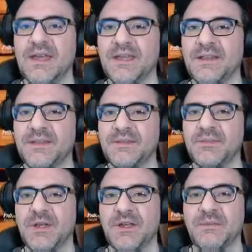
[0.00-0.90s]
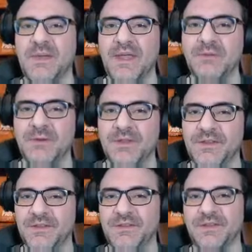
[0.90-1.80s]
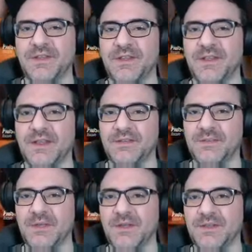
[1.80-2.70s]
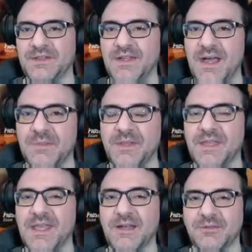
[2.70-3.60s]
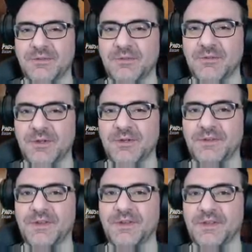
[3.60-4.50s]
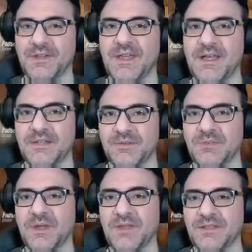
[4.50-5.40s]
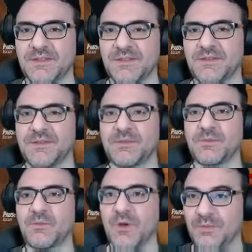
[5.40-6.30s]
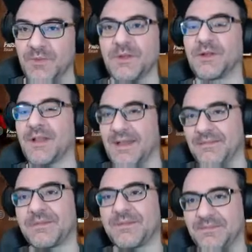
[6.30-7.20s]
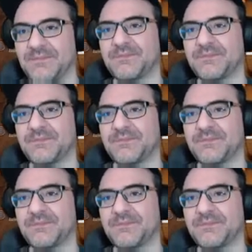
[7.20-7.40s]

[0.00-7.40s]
Yeah, he likes to be on a bed with us, and he likes to be on the top of the couch when we're sitting on the couch, but just won't be in our laps.